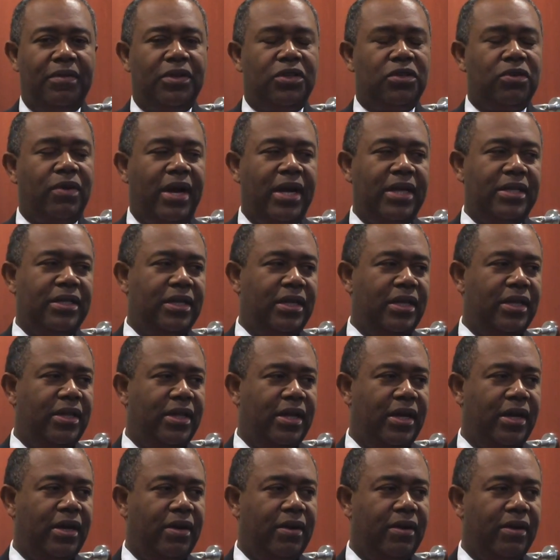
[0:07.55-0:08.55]
the tragedy
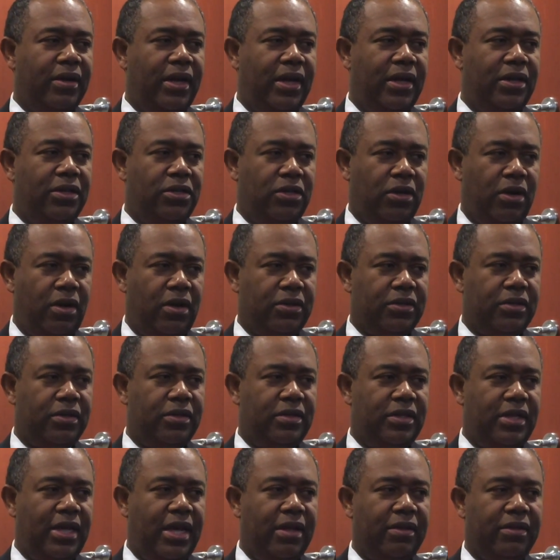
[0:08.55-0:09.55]
there in
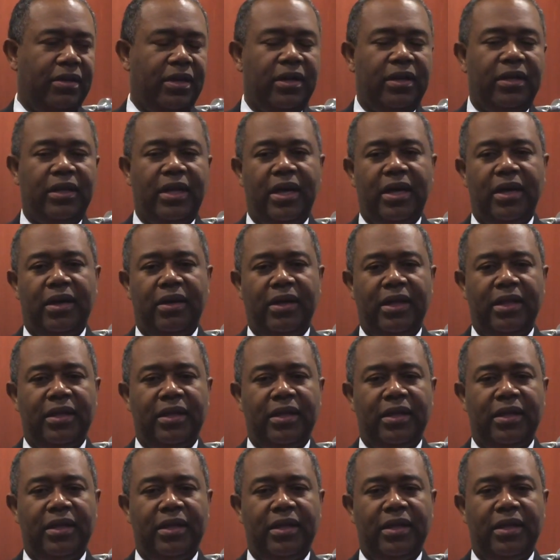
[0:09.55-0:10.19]
Charleston, South Carolina,